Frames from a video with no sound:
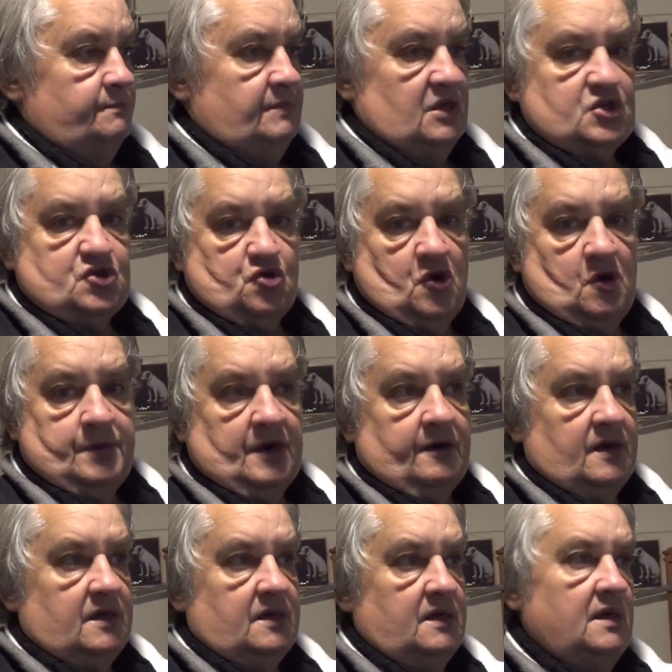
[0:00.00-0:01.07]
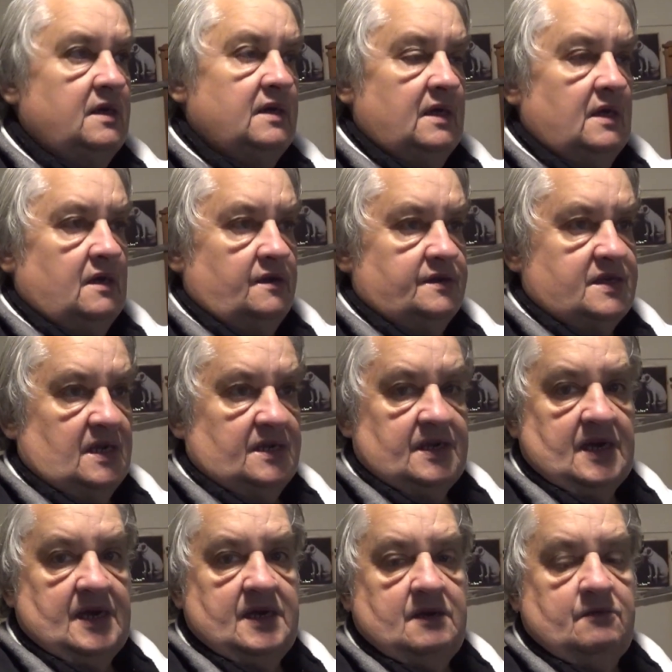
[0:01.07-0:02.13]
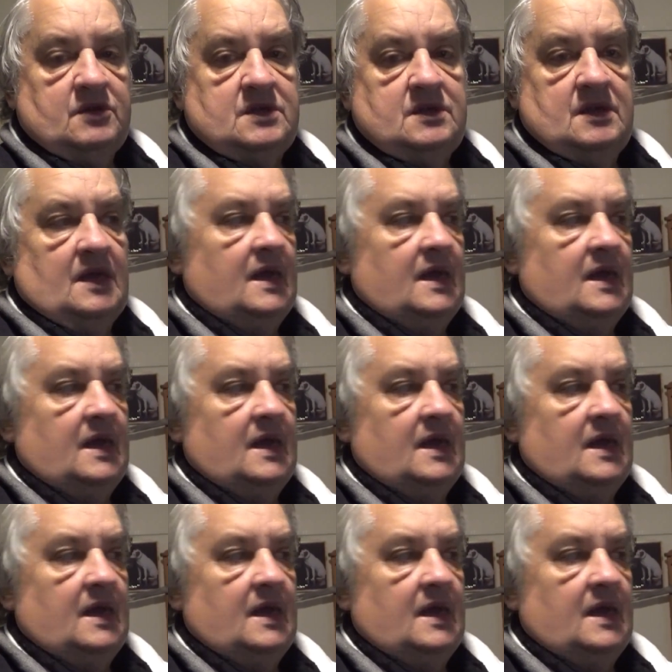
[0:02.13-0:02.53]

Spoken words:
big strawberry on Sunday,